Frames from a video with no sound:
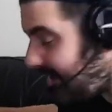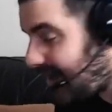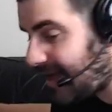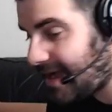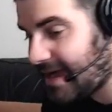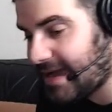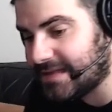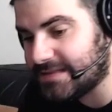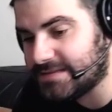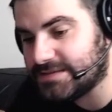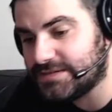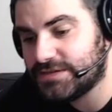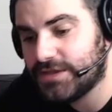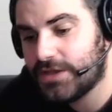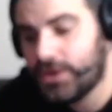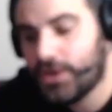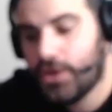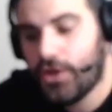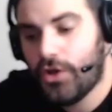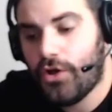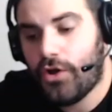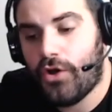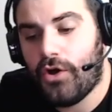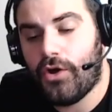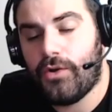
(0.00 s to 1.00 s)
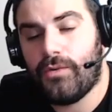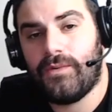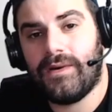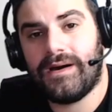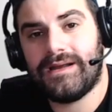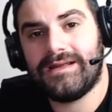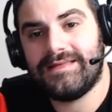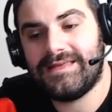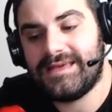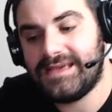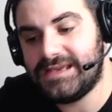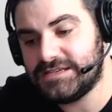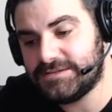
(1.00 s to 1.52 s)
hands on one
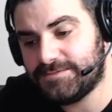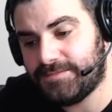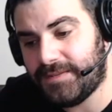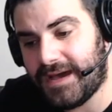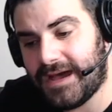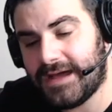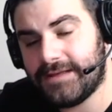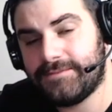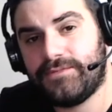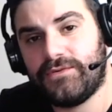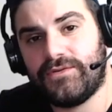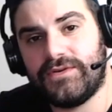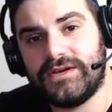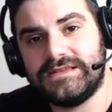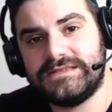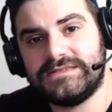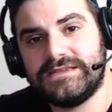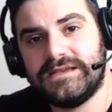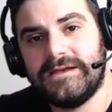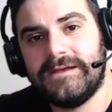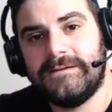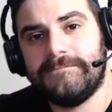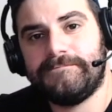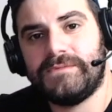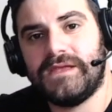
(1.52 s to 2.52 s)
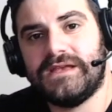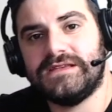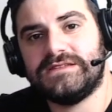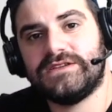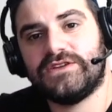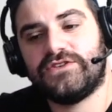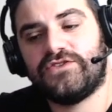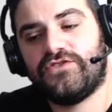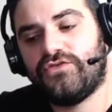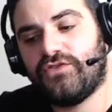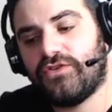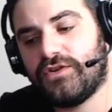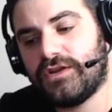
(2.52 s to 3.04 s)
of these bad boys, it's a
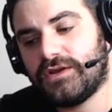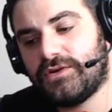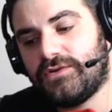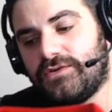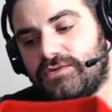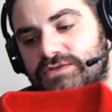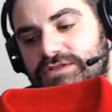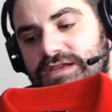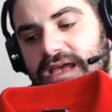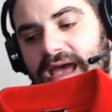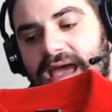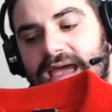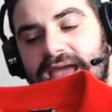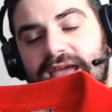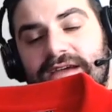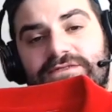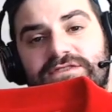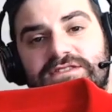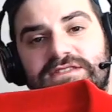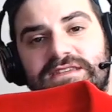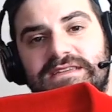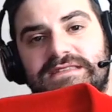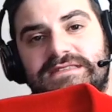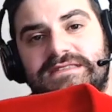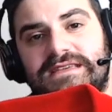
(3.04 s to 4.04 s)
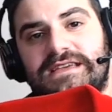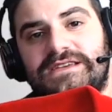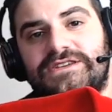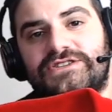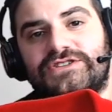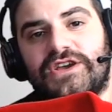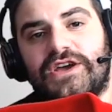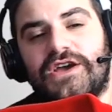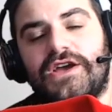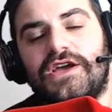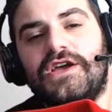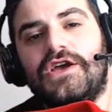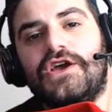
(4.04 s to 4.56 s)
Chronicles AFC t
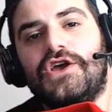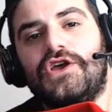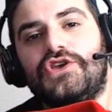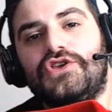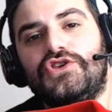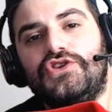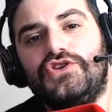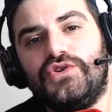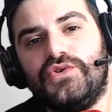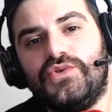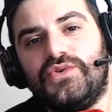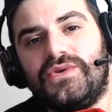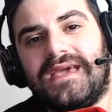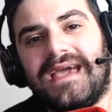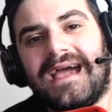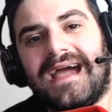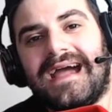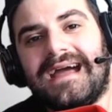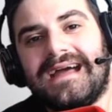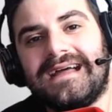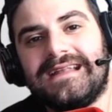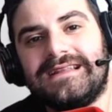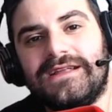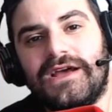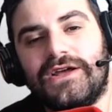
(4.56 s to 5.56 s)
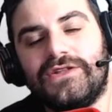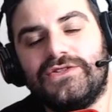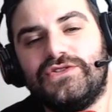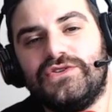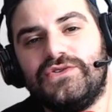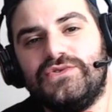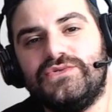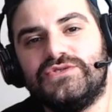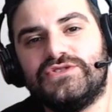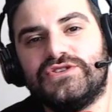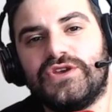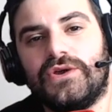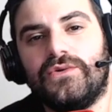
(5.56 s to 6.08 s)
shirt. You can
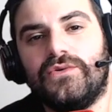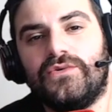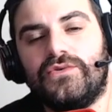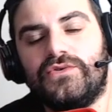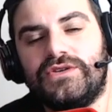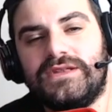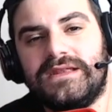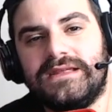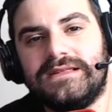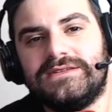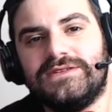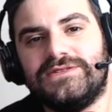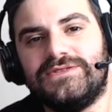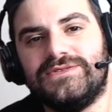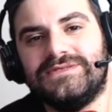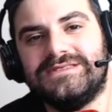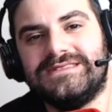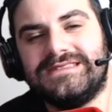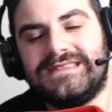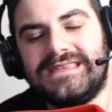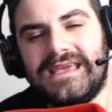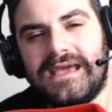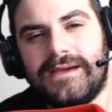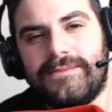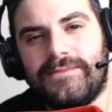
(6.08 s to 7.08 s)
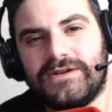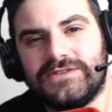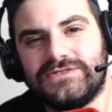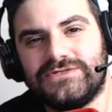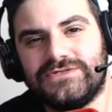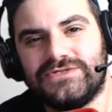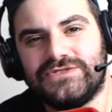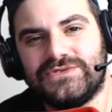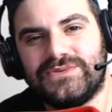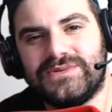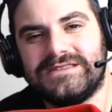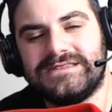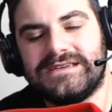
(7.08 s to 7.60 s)
do so. All you need to do is DM us on
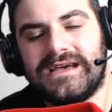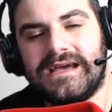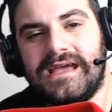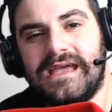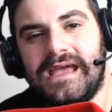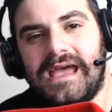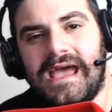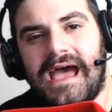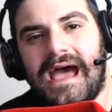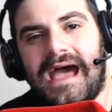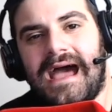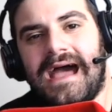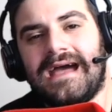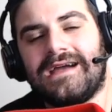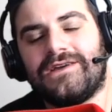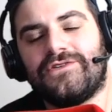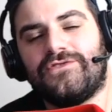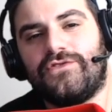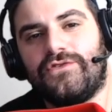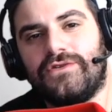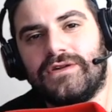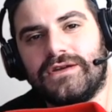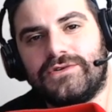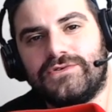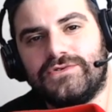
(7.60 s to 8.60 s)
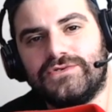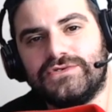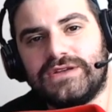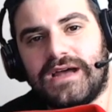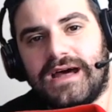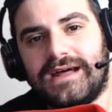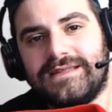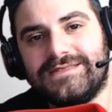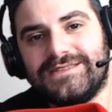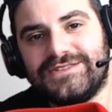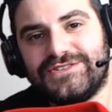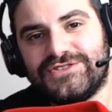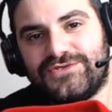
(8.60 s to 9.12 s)
Twitter at Chronicles
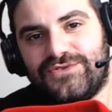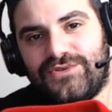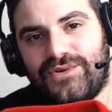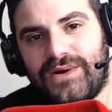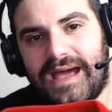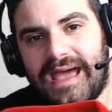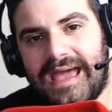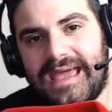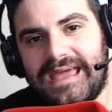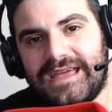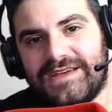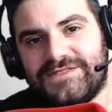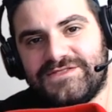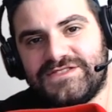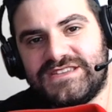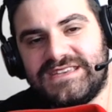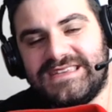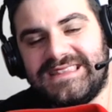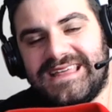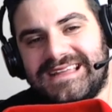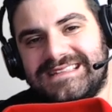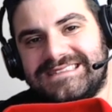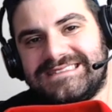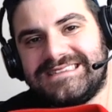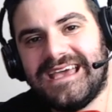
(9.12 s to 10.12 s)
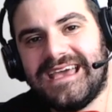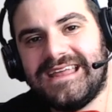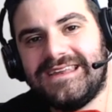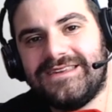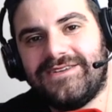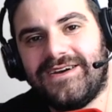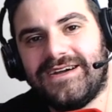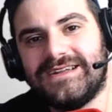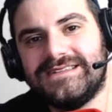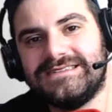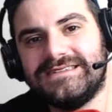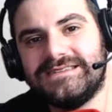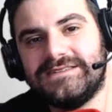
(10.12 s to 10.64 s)
underscore AFC. They're
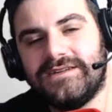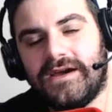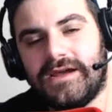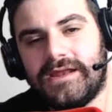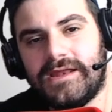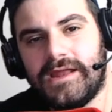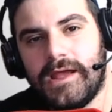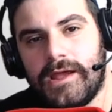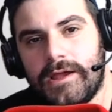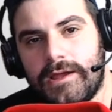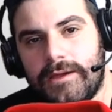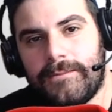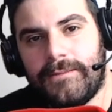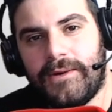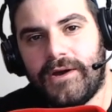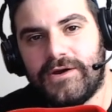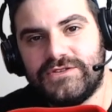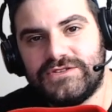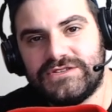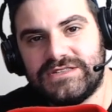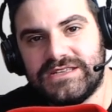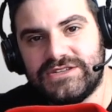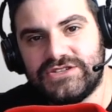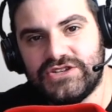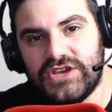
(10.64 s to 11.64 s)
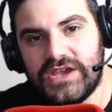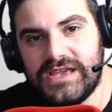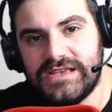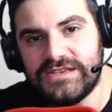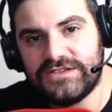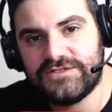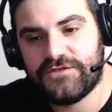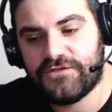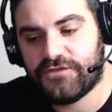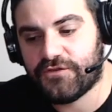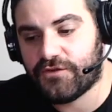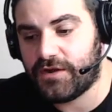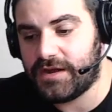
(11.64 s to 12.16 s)
10.99. Postage is
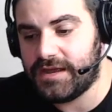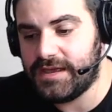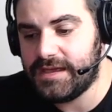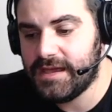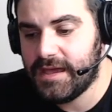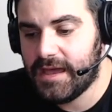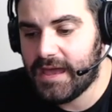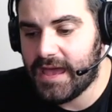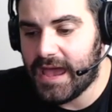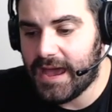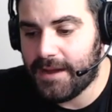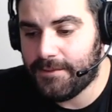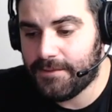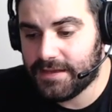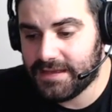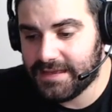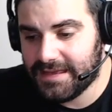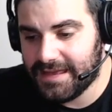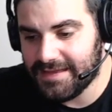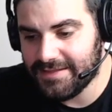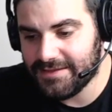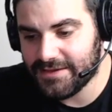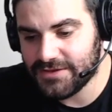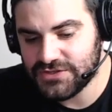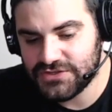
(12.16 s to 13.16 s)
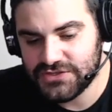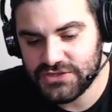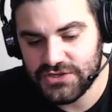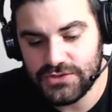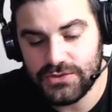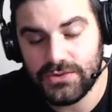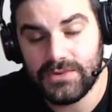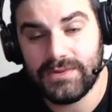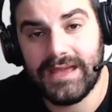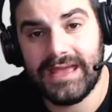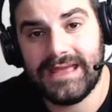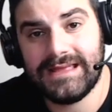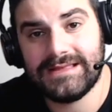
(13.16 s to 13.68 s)
free, and we can get those to
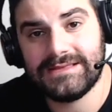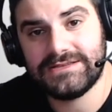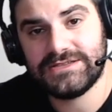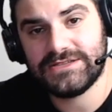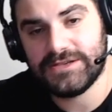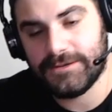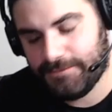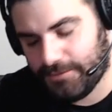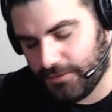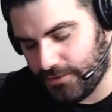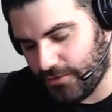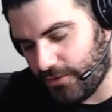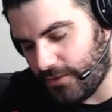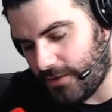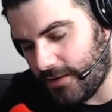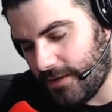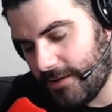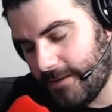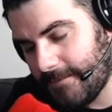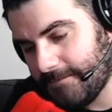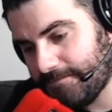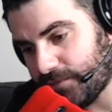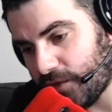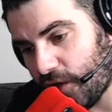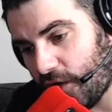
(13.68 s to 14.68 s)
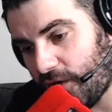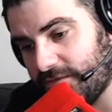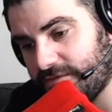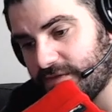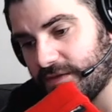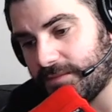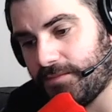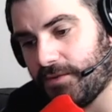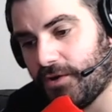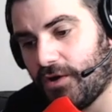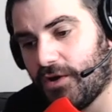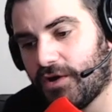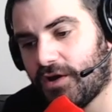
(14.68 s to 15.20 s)
you in support of the
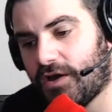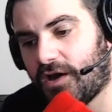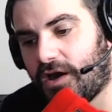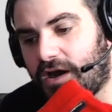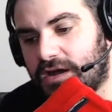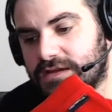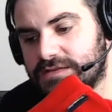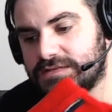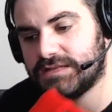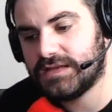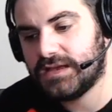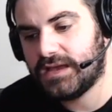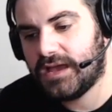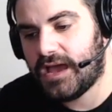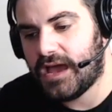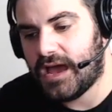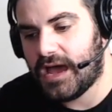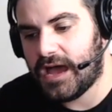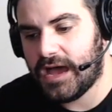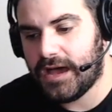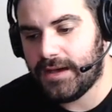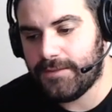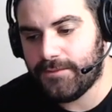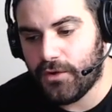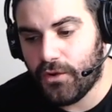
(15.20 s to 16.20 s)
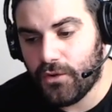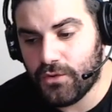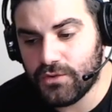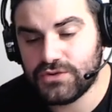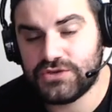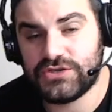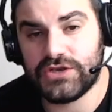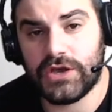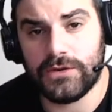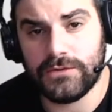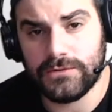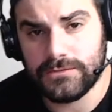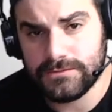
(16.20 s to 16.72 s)
podcast. Um,
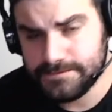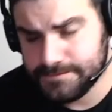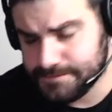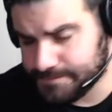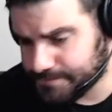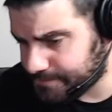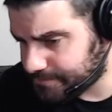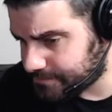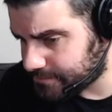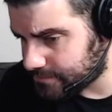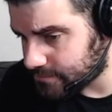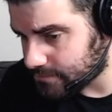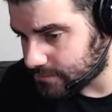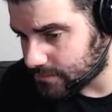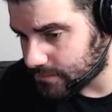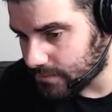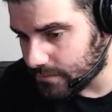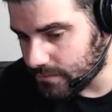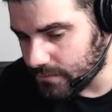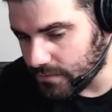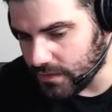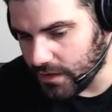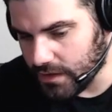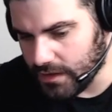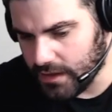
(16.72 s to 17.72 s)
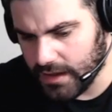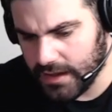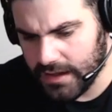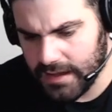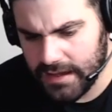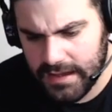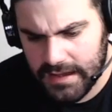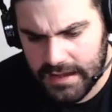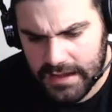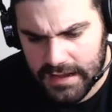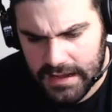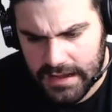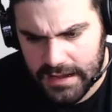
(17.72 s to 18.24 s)
also,
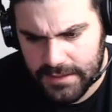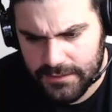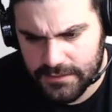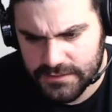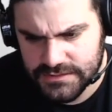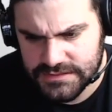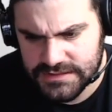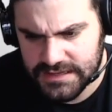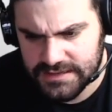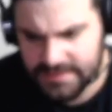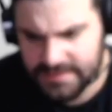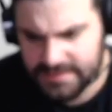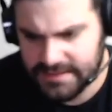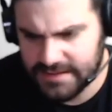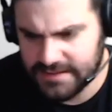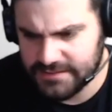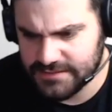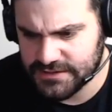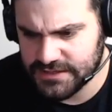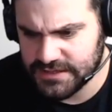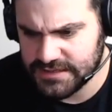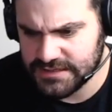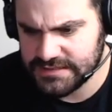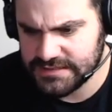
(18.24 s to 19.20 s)
uh, what was the other thing I was going